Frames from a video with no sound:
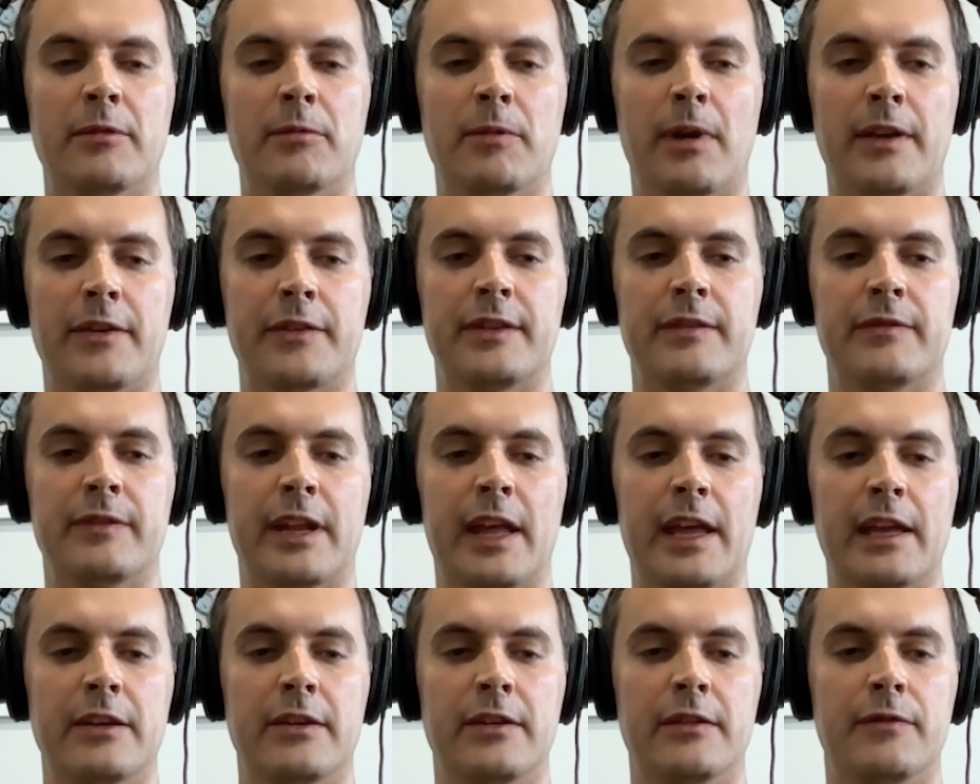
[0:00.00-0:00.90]
while Steve and
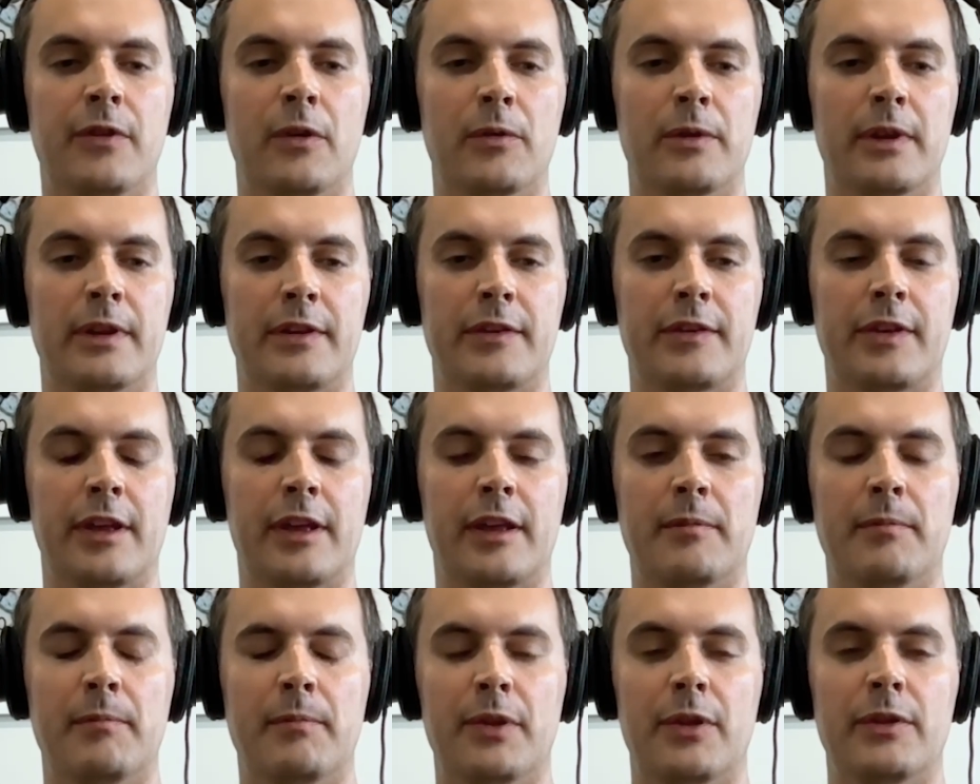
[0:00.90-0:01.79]
I could focus
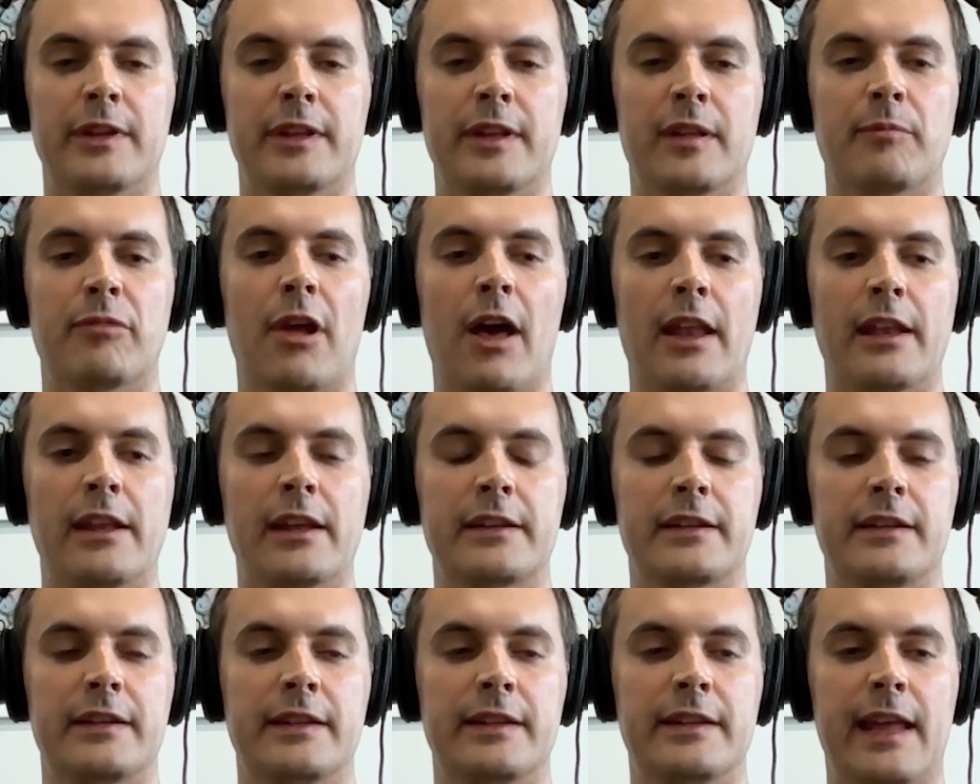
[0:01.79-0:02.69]
on building the
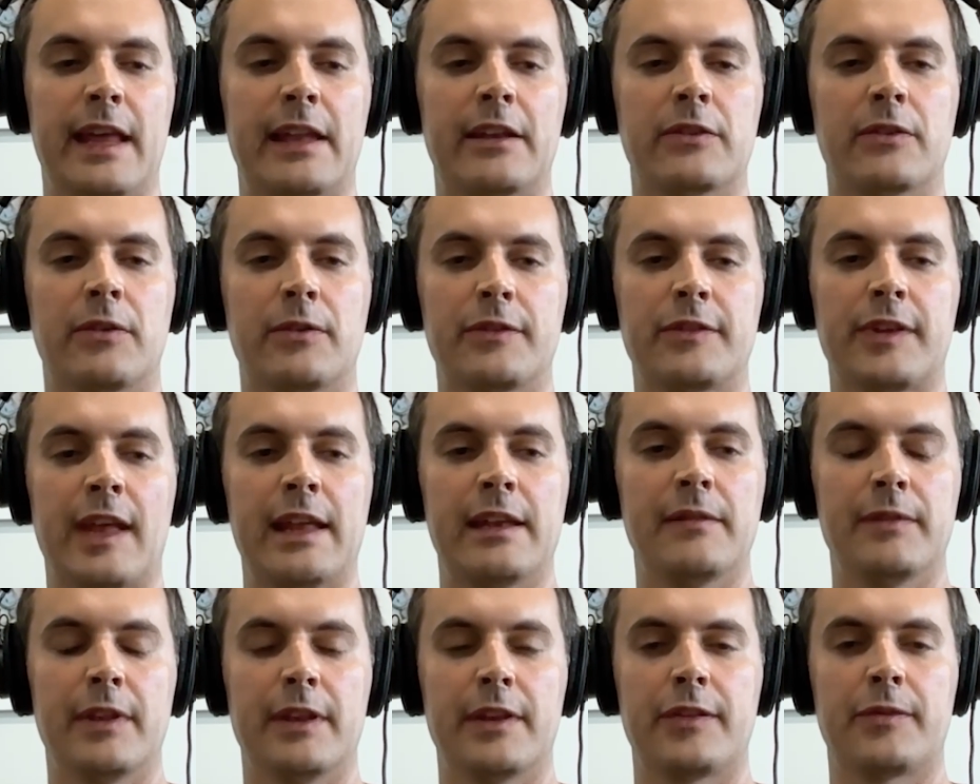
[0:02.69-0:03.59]
product and the technical side
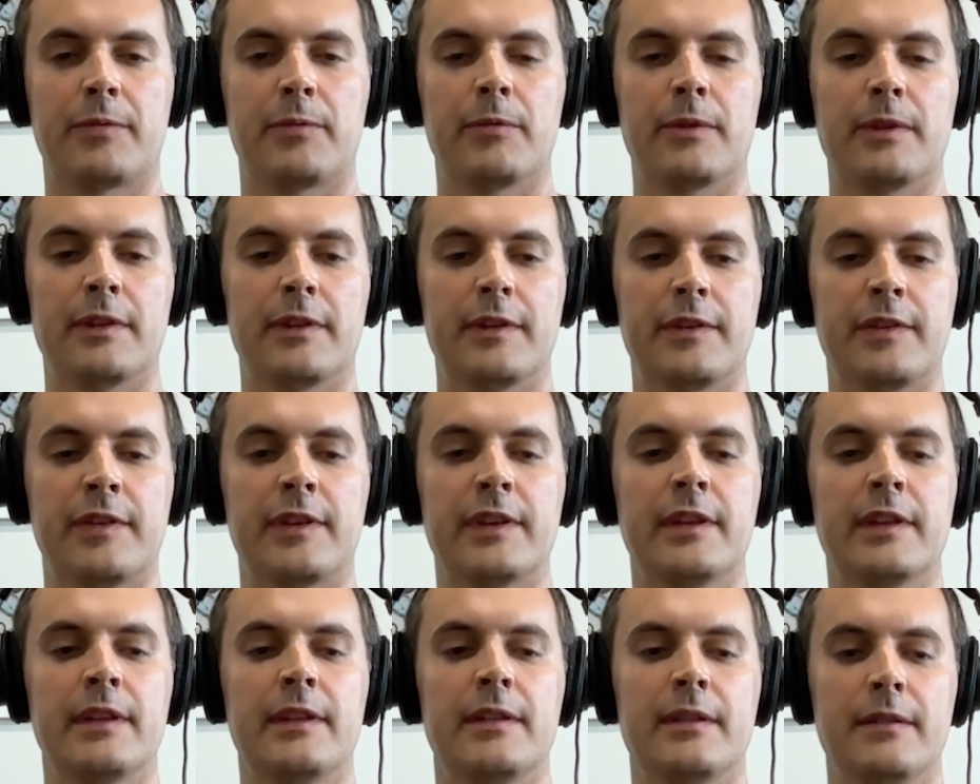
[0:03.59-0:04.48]
of this was
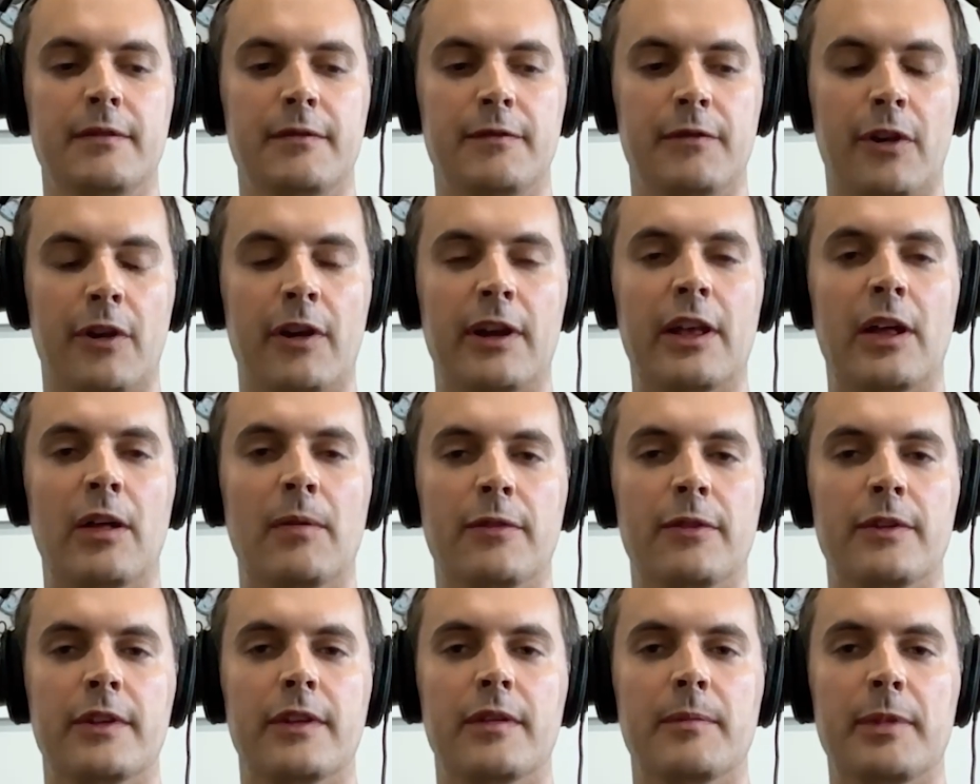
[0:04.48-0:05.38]
very
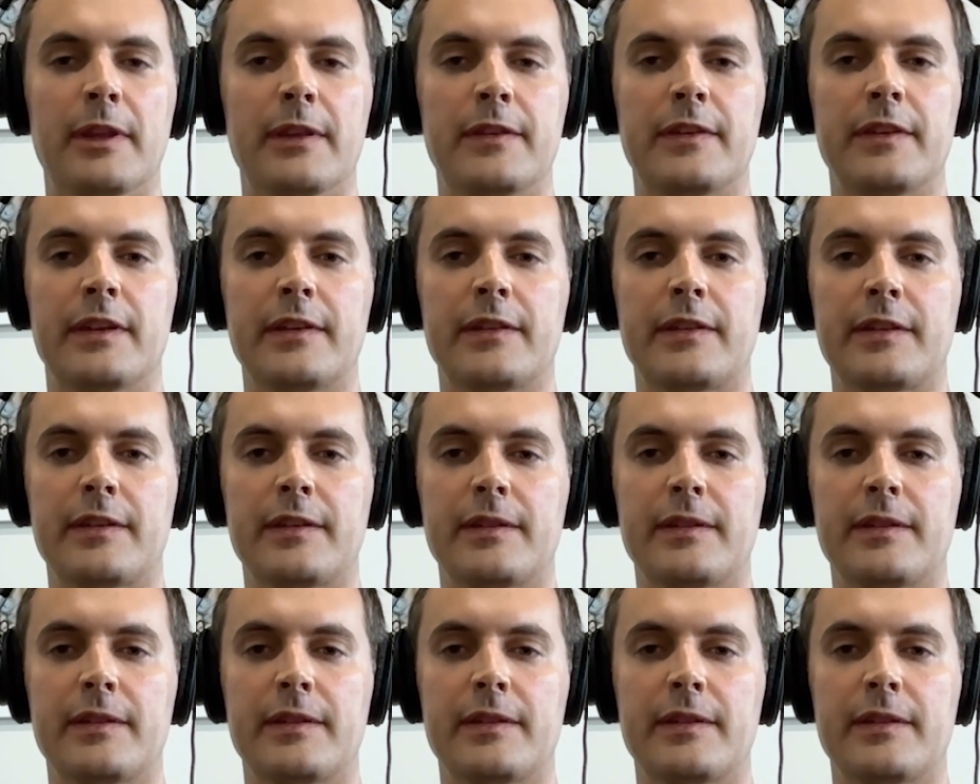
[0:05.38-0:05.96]
helpful to the business.